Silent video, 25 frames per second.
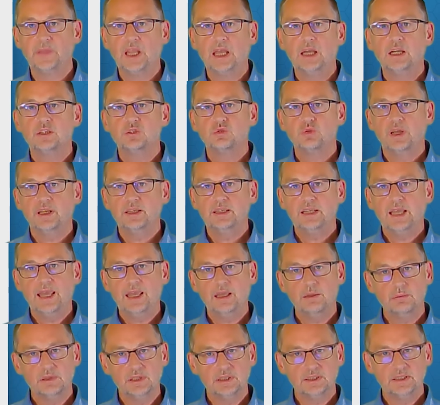To
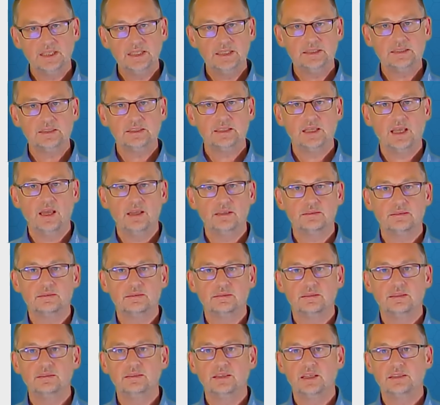enable these tests,
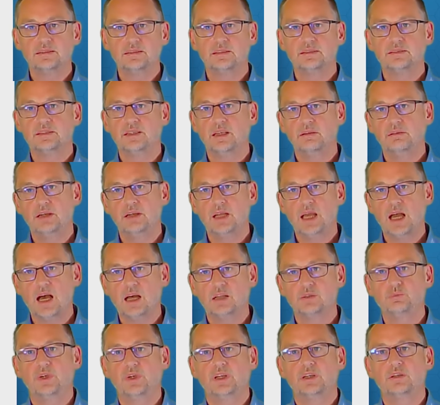the necessary
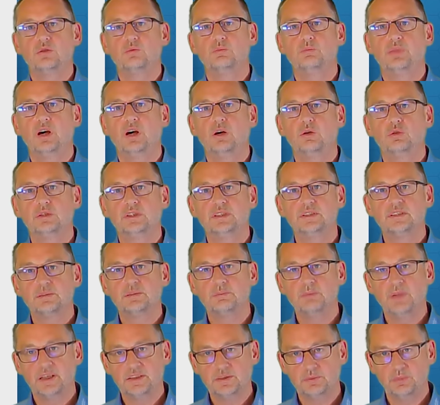hardware components
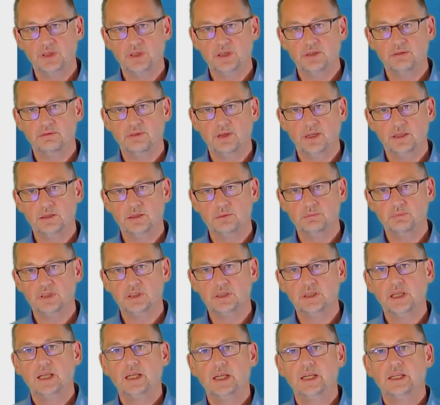must be
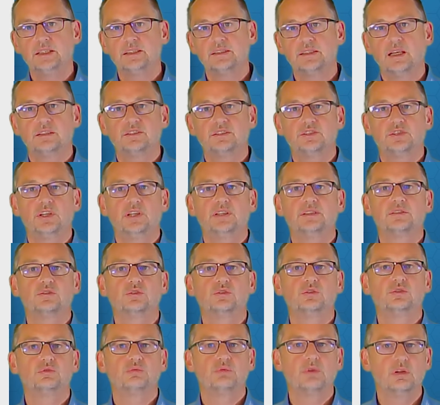available, such as
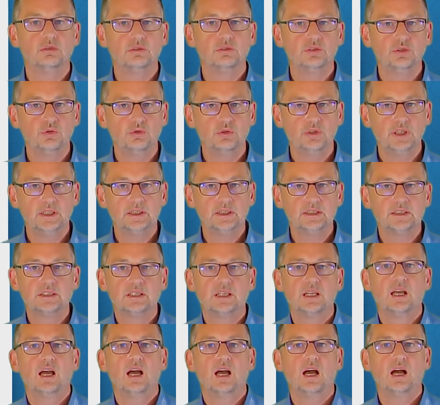control units,
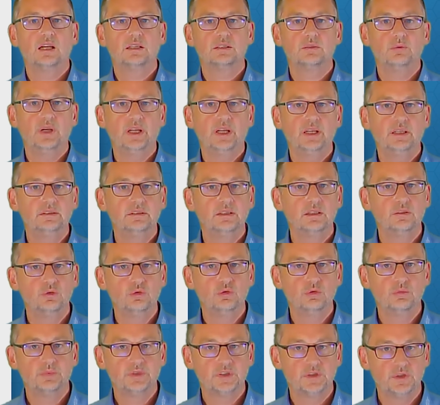
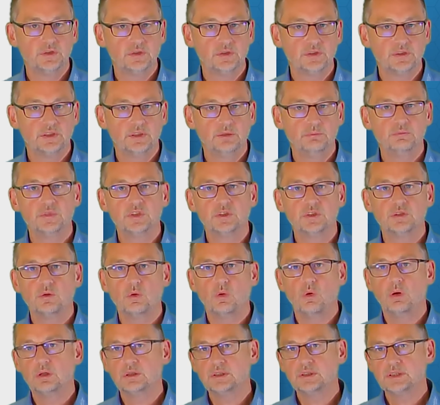hardware-in-the-loop systems,
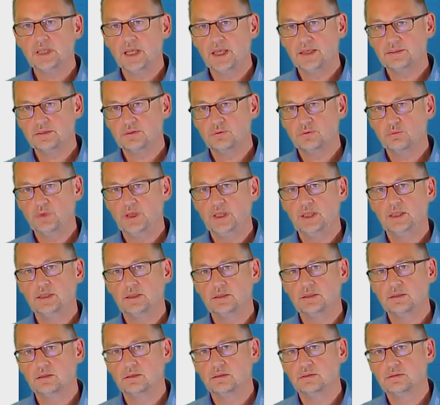or test
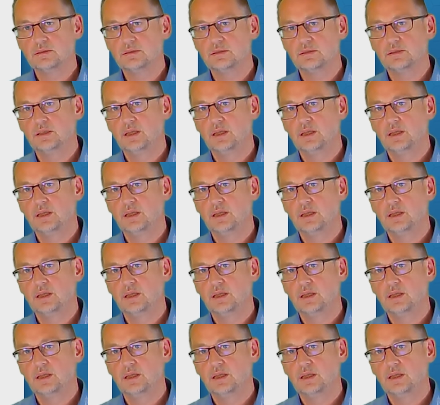vehicles.